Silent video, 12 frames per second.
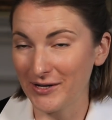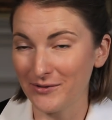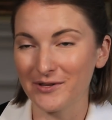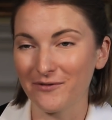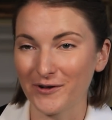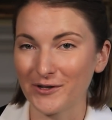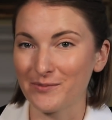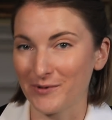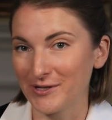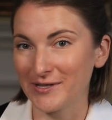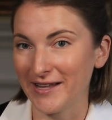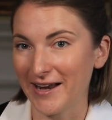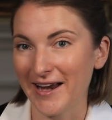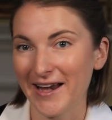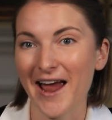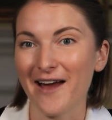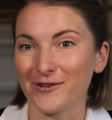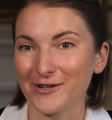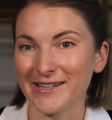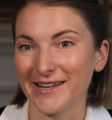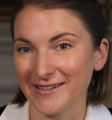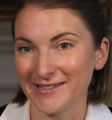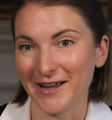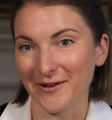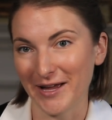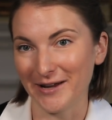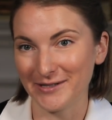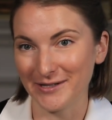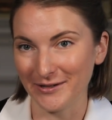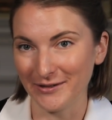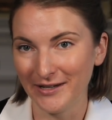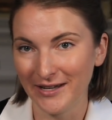he was the first person that I'd ever said this out loud to.